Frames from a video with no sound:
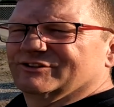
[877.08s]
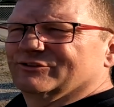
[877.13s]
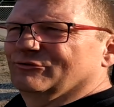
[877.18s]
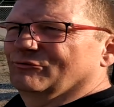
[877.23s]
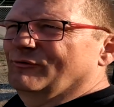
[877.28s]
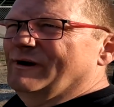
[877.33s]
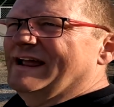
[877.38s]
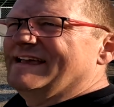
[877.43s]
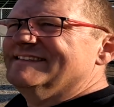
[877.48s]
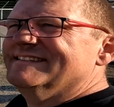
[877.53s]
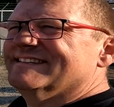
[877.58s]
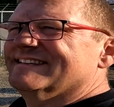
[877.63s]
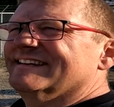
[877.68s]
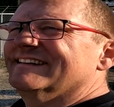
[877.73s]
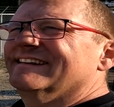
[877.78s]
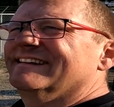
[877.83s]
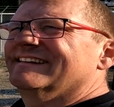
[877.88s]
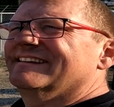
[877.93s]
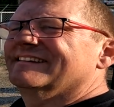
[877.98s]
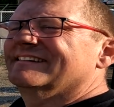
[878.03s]

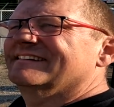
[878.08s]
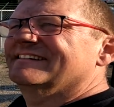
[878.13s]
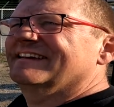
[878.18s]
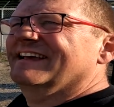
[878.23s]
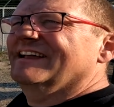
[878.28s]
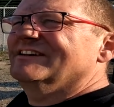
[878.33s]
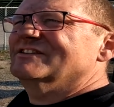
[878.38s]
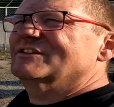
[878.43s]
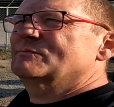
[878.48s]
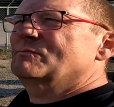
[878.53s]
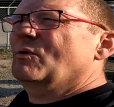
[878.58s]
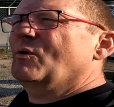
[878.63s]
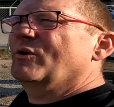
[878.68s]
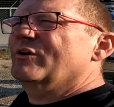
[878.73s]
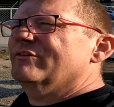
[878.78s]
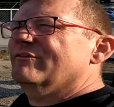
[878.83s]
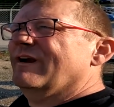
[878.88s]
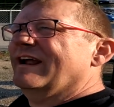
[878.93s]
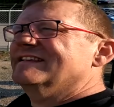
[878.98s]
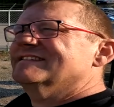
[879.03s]
resin and just
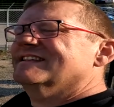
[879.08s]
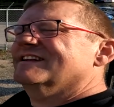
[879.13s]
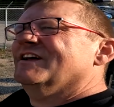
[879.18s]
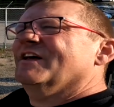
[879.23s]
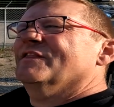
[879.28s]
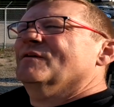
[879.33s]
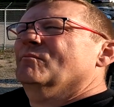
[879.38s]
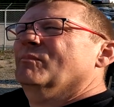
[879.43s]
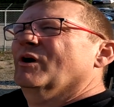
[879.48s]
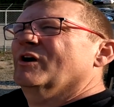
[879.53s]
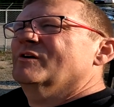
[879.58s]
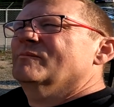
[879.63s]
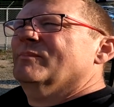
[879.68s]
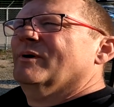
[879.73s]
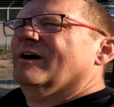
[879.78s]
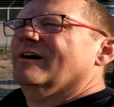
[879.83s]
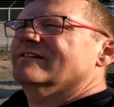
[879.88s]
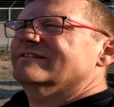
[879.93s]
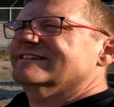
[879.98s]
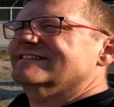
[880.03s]
poured resin on the burnt
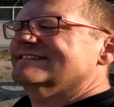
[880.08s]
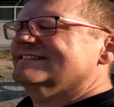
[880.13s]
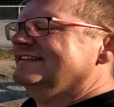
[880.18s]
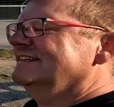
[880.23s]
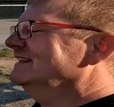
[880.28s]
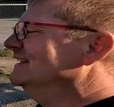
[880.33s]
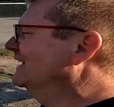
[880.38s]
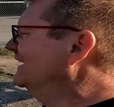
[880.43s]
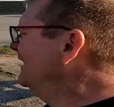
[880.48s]
part to seal